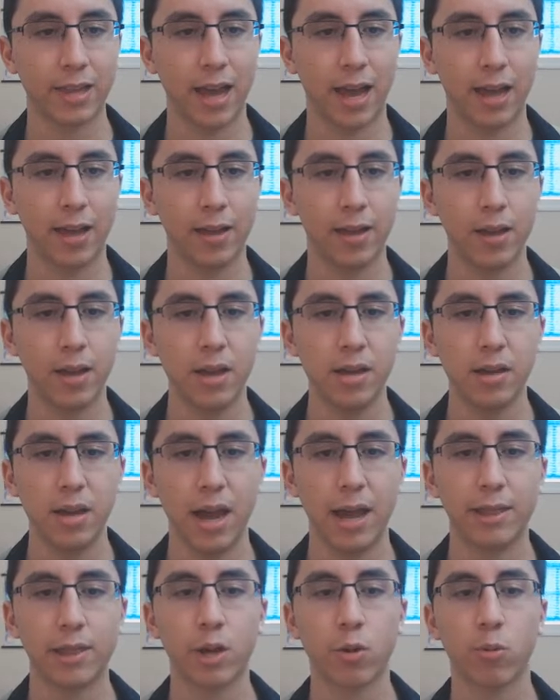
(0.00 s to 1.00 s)
like that,
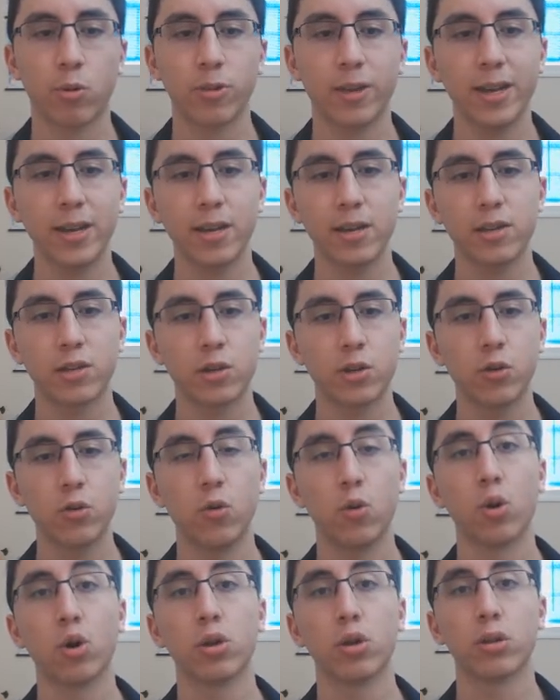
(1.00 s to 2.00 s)
and they're related
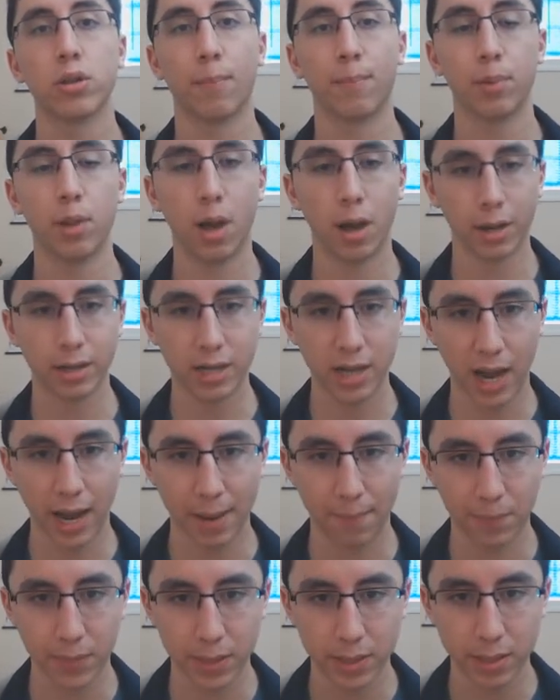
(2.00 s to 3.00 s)
to the block
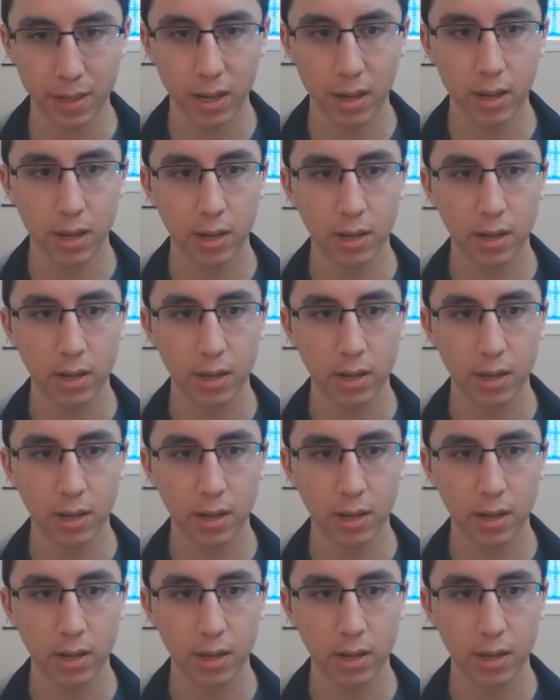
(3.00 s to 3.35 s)
types.